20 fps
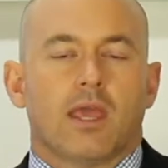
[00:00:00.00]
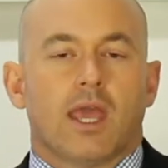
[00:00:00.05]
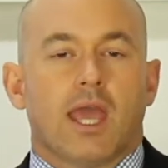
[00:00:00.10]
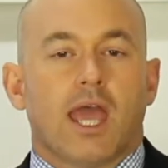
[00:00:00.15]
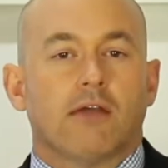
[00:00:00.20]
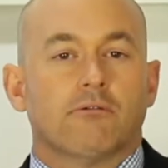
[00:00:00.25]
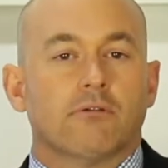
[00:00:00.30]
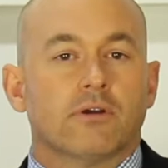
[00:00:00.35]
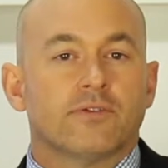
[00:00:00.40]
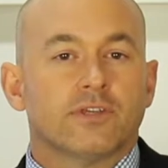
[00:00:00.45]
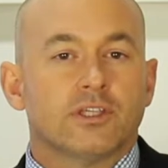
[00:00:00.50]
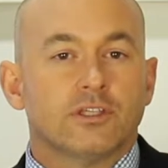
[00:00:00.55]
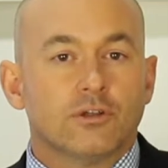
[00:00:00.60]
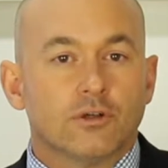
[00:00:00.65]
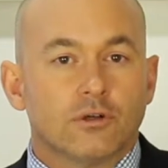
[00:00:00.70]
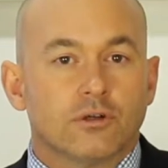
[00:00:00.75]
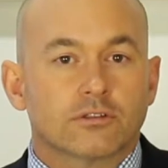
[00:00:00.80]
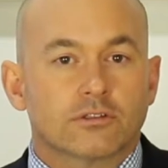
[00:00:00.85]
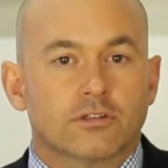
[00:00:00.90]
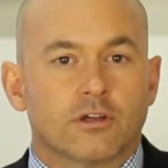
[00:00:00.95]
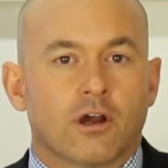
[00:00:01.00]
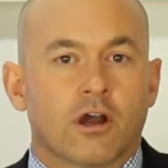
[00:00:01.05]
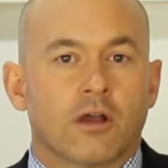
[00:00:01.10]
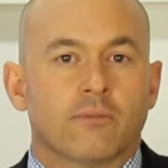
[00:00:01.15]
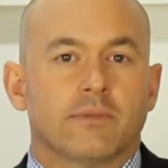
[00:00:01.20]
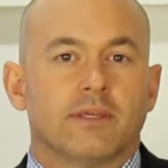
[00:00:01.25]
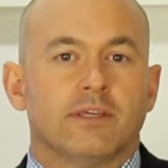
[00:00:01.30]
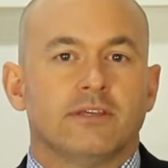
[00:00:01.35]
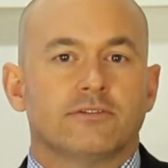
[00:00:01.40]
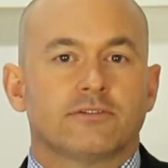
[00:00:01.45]
However, your
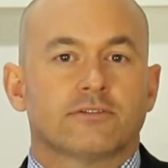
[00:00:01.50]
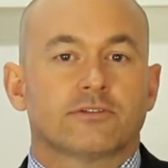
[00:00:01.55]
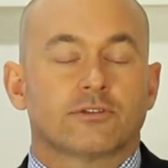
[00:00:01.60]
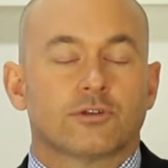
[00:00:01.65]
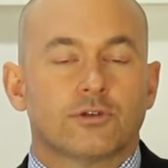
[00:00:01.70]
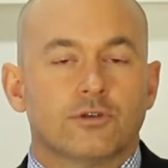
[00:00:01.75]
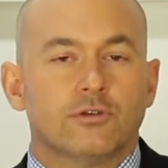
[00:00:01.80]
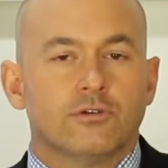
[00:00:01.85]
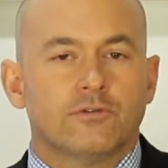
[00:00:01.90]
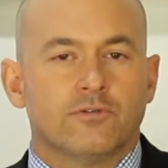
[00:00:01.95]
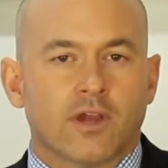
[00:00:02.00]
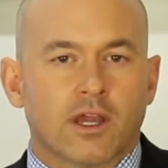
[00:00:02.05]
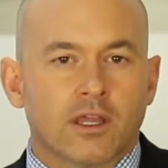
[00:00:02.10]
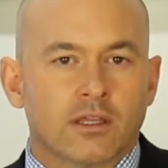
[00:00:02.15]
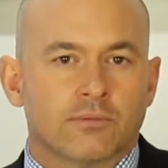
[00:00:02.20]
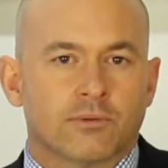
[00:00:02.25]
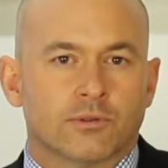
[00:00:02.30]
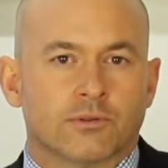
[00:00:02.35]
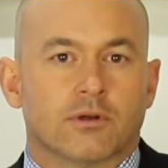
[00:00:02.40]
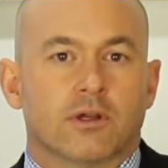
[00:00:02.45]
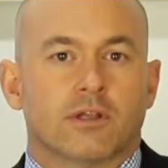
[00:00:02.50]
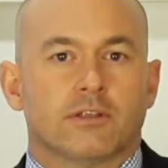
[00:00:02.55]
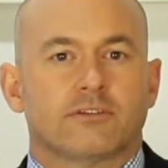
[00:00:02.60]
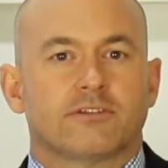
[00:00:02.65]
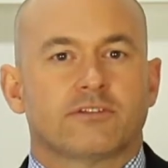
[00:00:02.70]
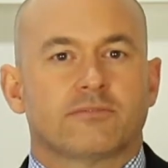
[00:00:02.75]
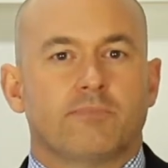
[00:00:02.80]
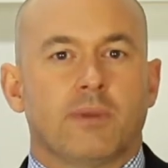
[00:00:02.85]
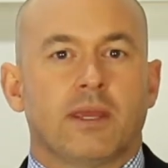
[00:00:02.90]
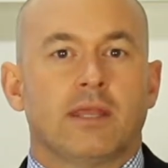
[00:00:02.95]
time is too valuable to
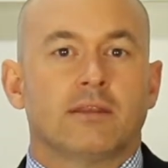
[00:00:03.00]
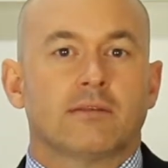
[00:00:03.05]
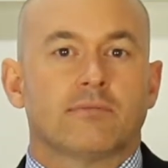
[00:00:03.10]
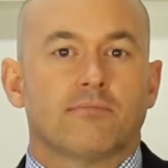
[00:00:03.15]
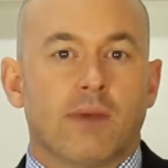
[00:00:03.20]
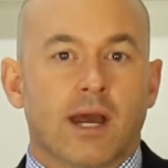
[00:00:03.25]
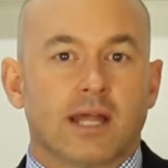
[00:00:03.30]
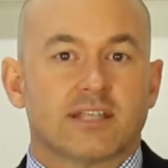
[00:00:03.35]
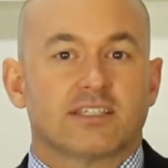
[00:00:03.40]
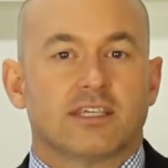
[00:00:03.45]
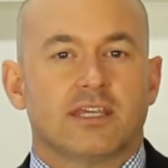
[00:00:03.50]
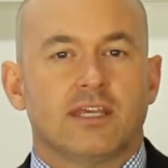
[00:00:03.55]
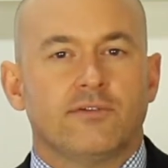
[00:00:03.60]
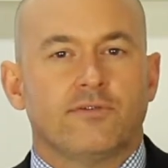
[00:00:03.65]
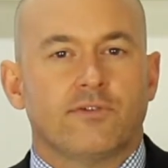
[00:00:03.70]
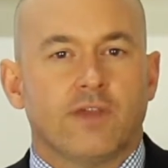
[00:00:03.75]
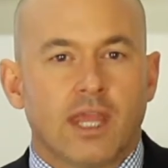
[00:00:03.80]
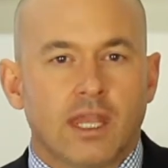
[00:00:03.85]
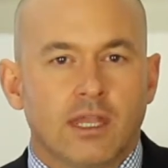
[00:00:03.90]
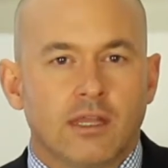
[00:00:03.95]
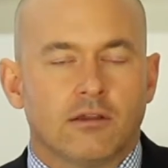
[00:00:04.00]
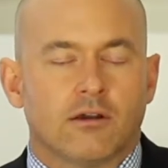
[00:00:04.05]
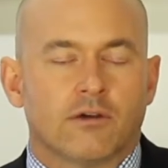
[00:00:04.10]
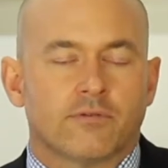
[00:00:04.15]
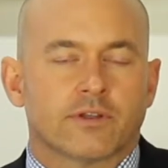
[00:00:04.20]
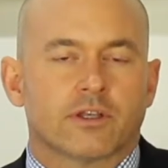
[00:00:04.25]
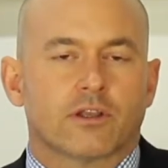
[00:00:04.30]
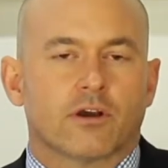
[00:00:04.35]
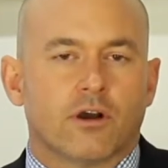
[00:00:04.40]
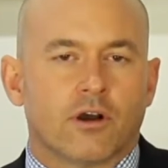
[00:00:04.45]
spend much, if any of
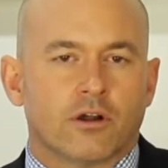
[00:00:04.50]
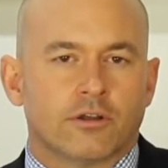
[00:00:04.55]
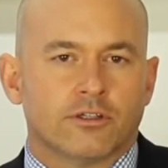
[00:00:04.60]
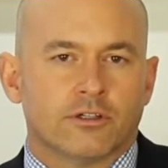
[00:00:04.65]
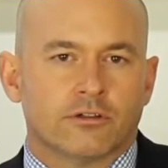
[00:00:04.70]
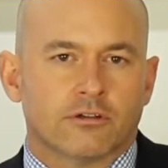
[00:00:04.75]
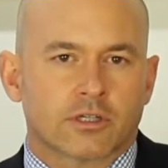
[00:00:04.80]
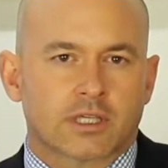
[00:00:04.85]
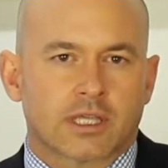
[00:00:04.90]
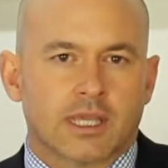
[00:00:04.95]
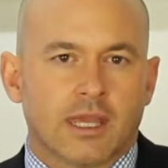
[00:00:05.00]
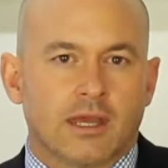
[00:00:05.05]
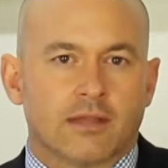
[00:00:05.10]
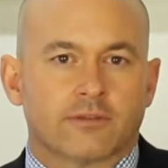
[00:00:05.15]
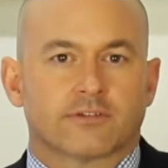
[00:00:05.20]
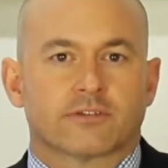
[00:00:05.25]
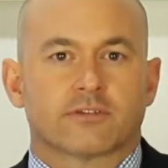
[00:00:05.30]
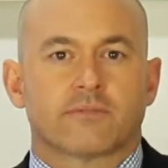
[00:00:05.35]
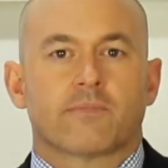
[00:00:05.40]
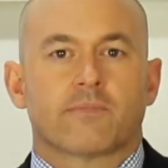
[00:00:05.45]
it, on your accounts.